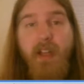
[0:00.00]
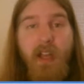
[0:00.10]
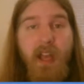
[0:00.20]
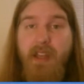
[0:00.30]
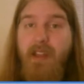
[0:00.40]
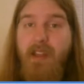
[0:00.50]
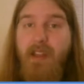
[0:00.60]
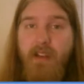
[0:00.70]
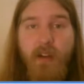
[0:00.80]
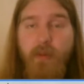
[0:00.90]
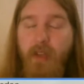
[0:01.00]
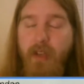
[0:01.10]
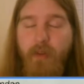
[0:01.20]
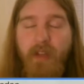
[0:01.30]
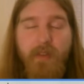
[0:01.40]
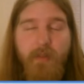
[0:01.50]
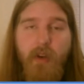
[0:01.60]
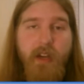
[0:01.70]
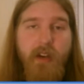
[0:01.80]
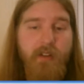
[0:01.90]
Like, hey, you know what? You want to get us more
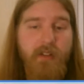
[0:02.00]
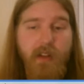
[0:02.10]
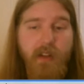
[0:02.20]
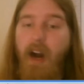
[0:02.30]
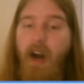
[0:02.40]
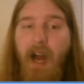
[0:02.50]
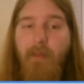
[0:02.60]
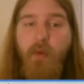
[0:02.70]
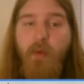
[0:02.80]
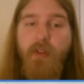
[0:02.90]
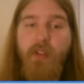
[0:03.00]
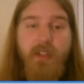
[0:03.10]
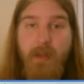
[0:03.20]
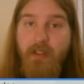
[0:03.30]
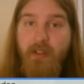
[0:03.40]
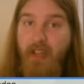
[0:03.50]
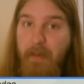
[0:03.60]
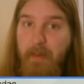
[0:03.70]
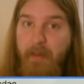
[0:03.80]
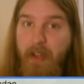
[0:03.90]
characters? I'm cool with it. Just make sure the
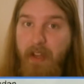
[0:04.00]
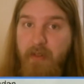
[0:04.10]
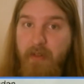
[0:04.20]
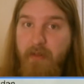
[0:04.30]
game comes out.